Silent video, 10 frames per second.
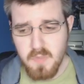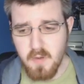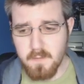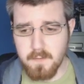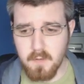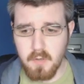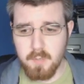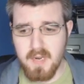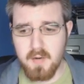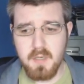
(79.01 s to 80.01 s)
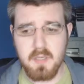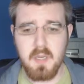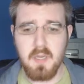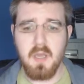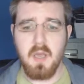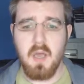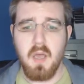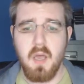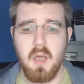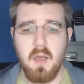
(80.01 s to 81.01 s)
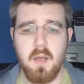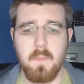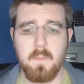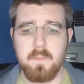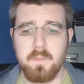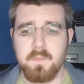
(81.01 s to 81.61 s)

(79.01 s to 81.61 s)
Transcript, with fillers: for a long period. Um,